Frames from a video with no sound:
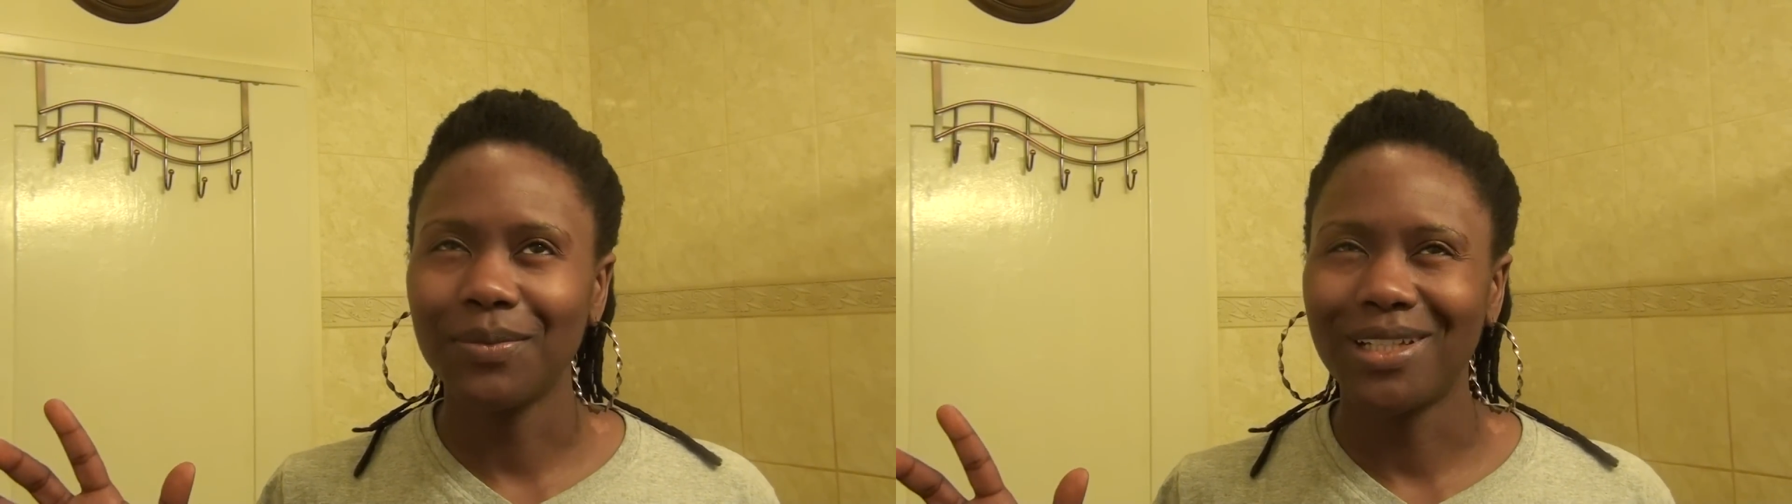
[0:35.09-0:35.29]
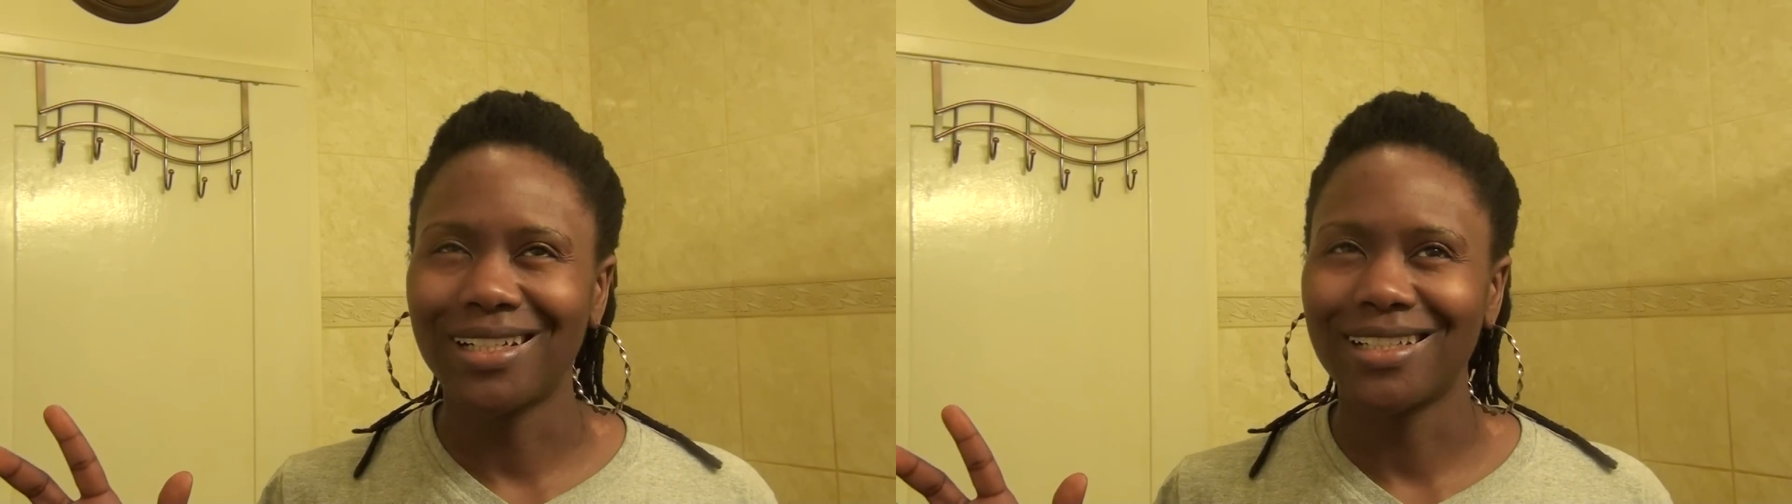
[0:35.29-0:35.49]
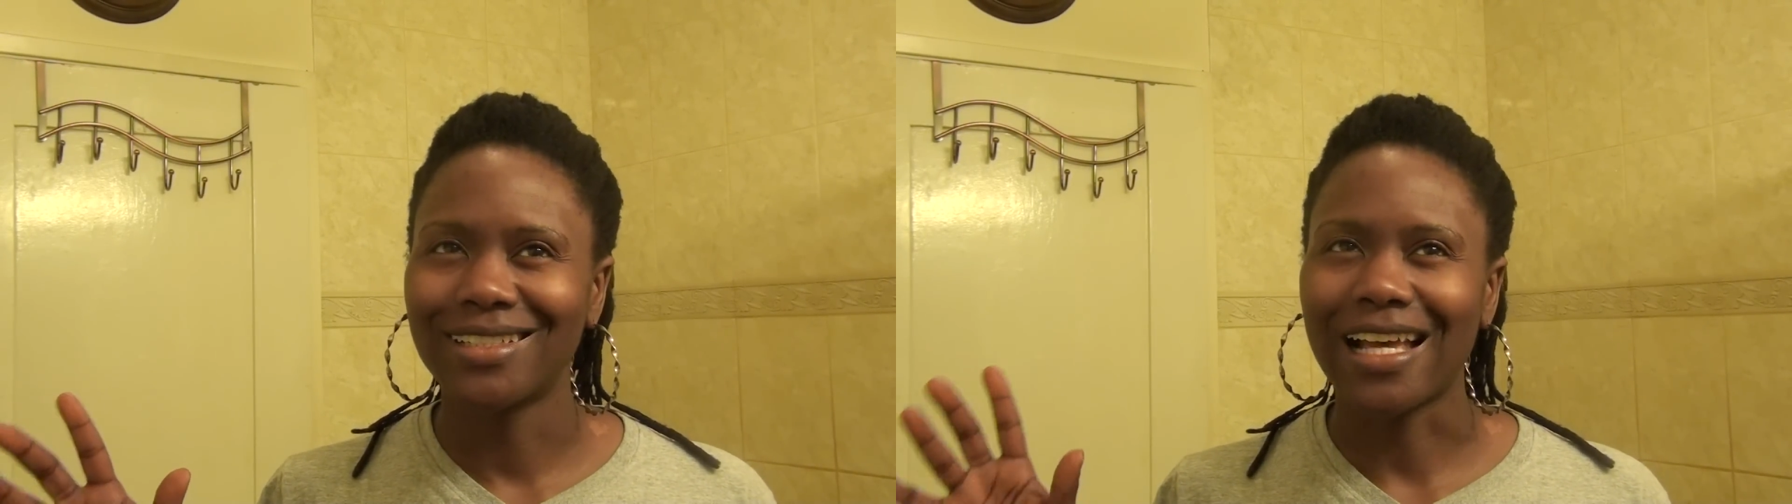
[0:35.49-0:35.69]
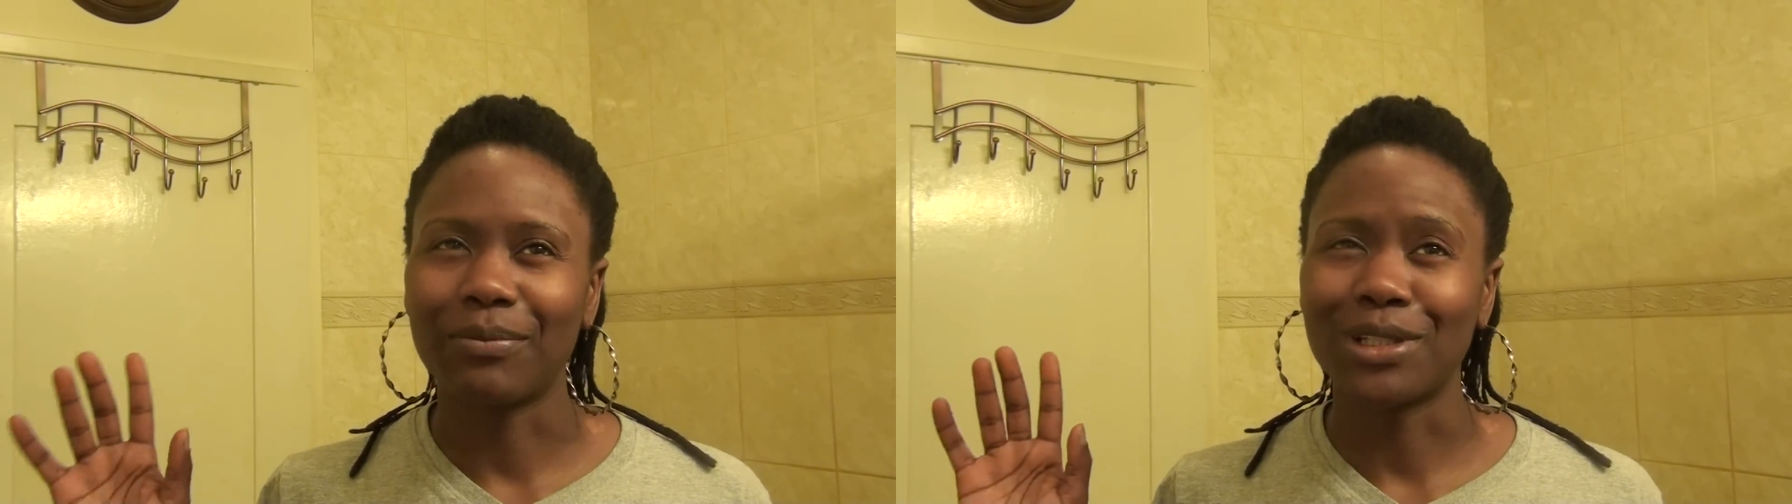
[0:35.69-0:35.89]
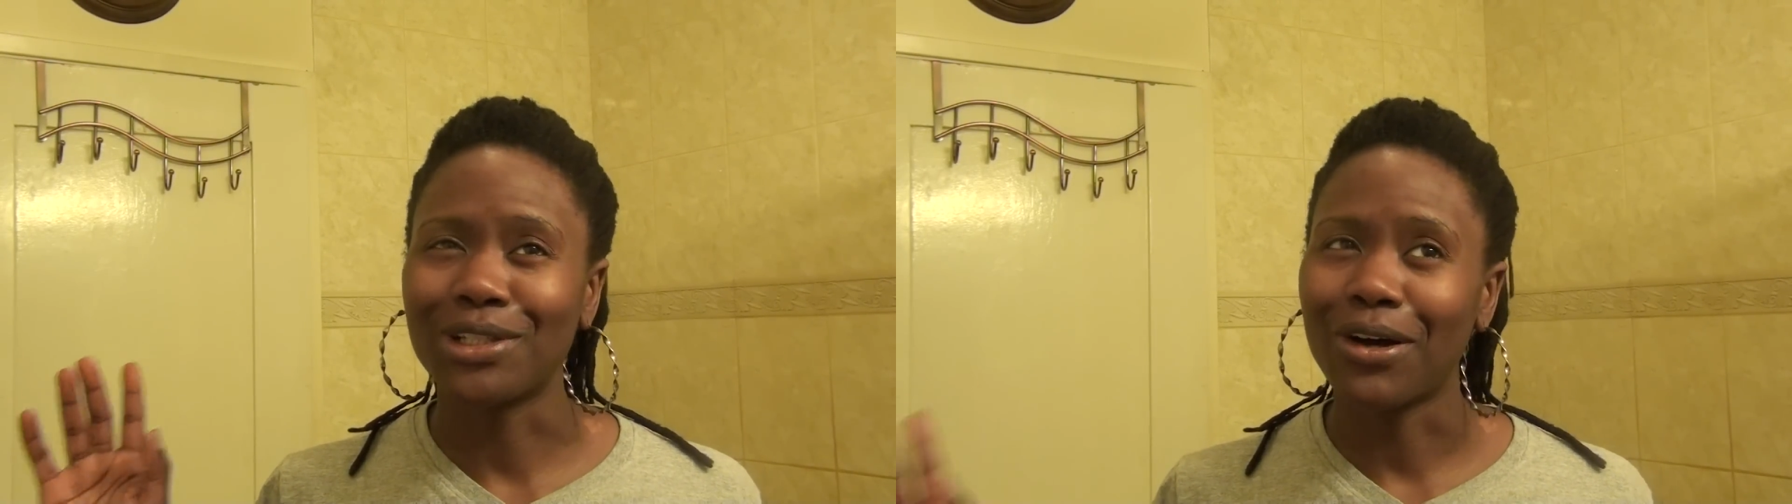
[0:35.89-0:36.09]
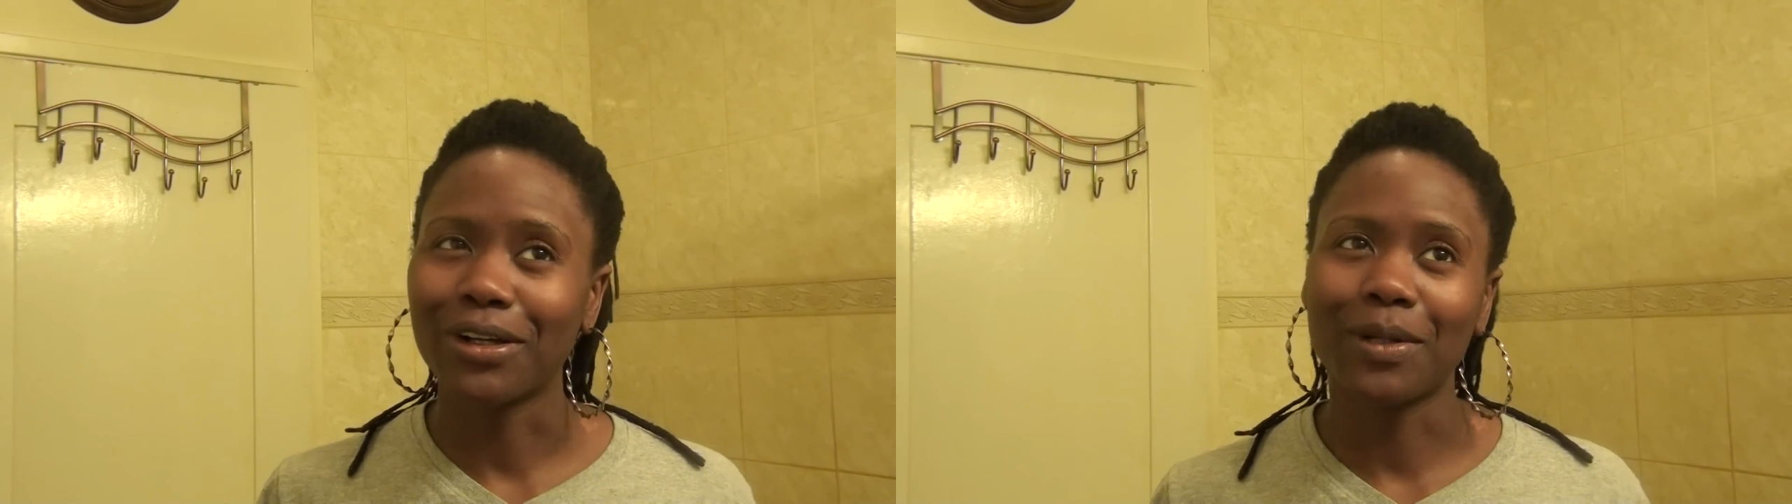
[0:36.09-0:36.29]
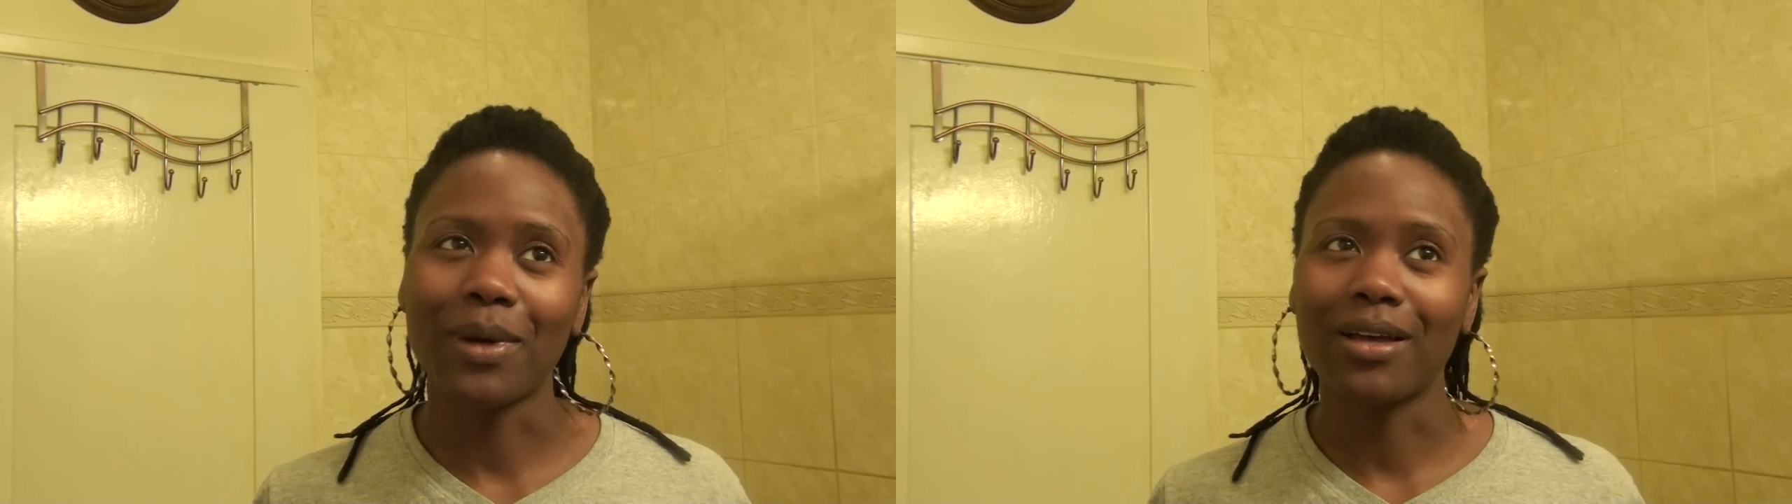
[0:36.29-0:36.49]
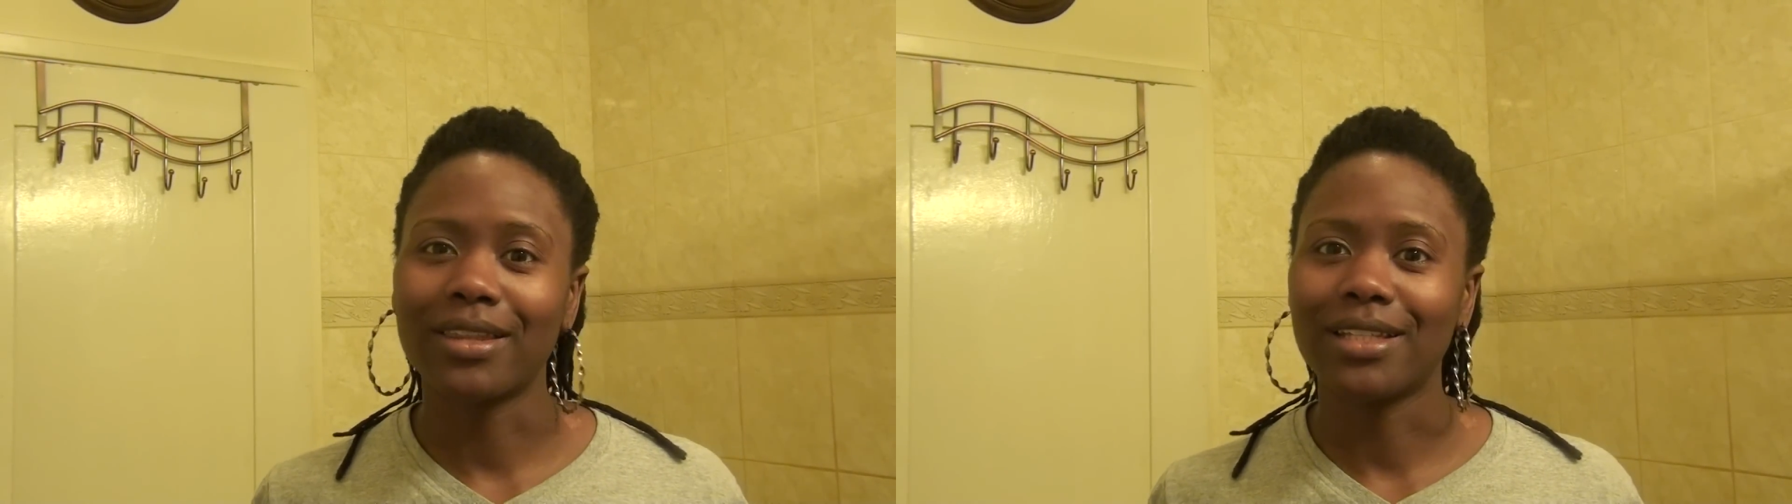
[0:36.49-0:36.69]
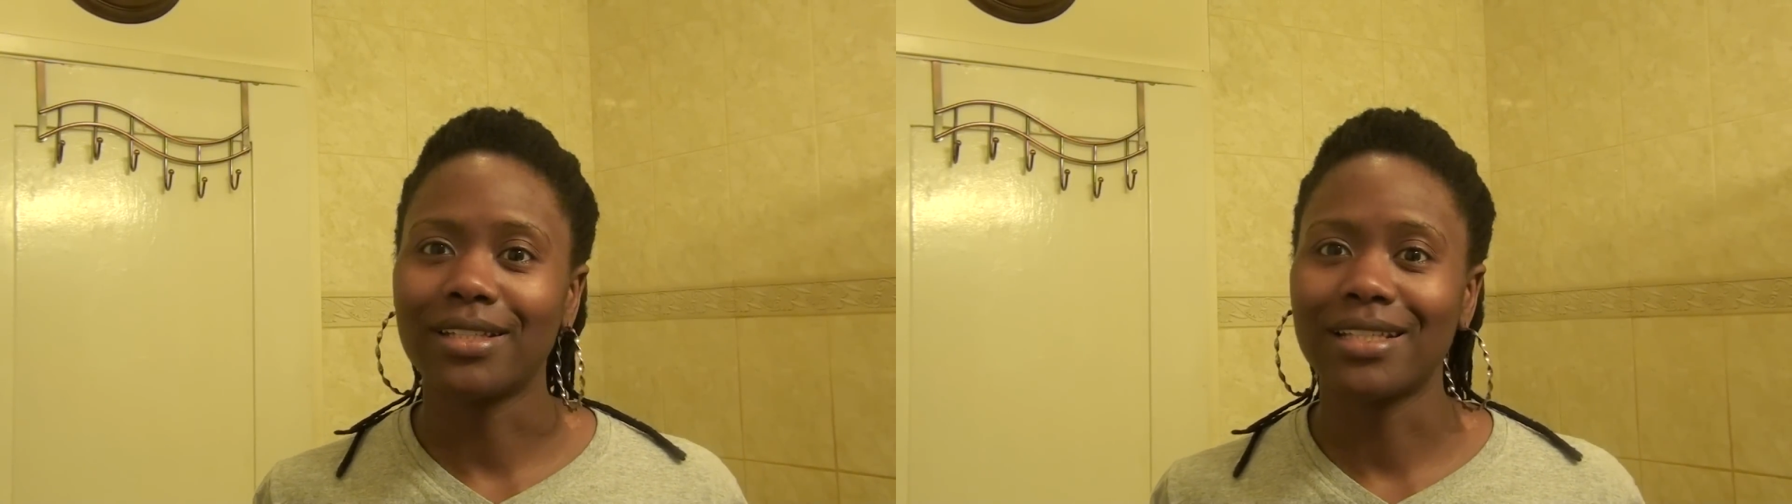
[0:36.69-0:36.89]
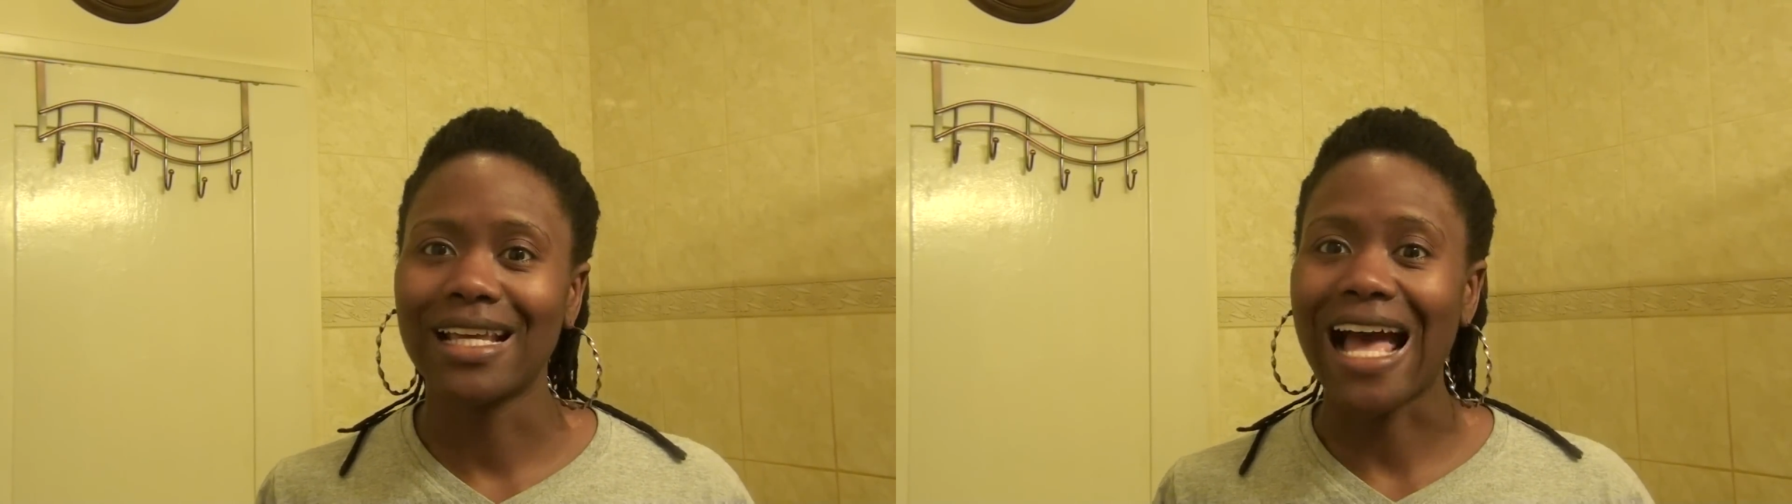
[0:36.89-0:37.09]
because I've been talking about
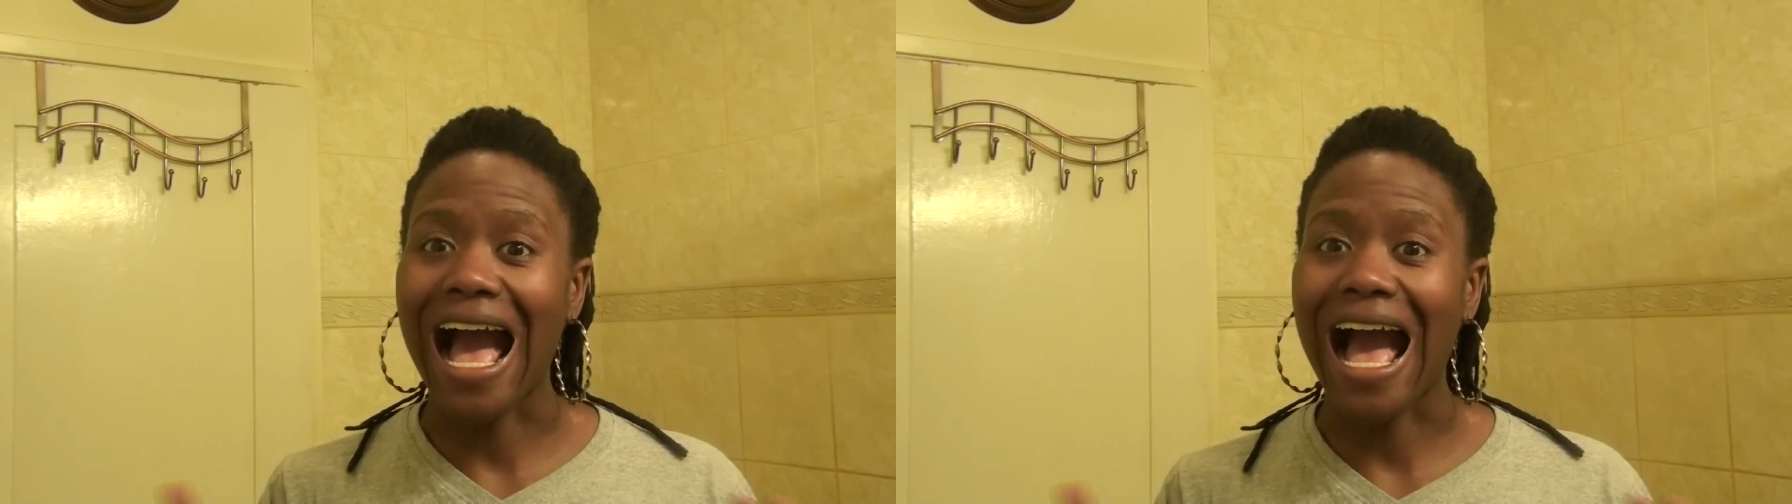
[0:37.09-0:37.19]
this